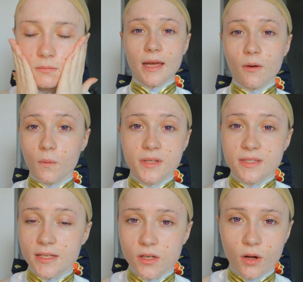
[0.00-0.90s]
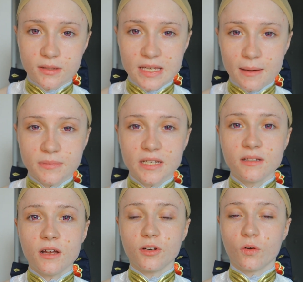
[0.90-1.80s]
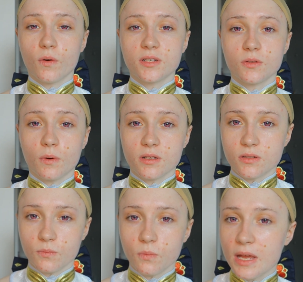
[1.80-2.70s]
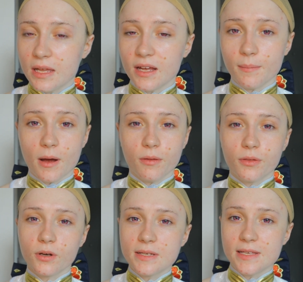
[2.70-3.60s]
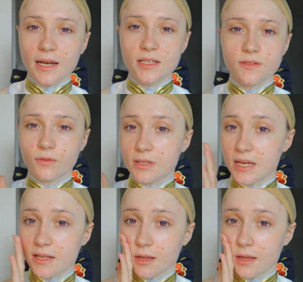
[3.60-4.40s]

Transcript: Now, once that's all tapped in, you're going to want to wait about 30 seconds for it to get